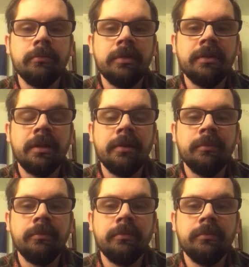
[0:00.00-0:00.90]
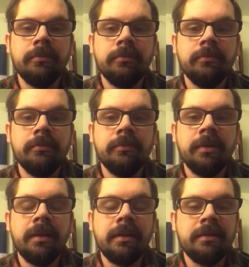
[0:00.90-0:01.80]
The time
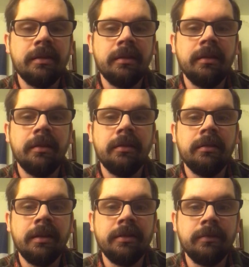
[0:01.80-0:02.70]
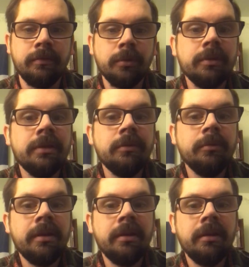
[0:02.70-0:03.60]
that they said that 1914 will
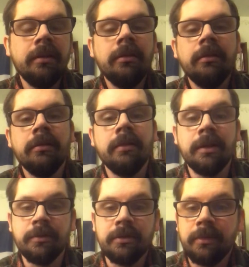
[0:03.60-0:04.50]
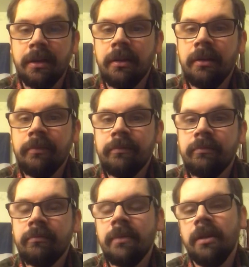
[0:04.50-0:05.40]
be the end, then it was the beginning.
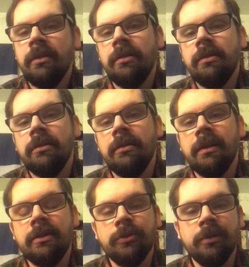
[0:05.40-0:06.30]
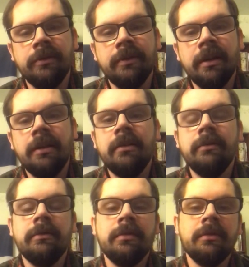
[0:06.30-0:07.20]
1925,
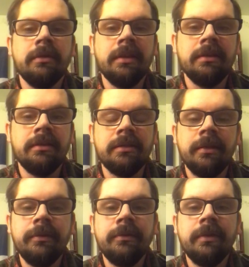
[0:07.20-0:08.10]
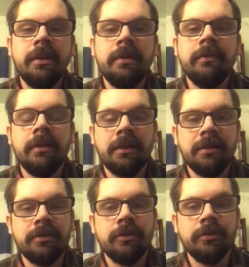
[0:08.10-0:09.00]
1975, and the
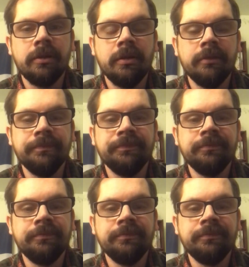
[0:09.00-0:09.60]
list goes on.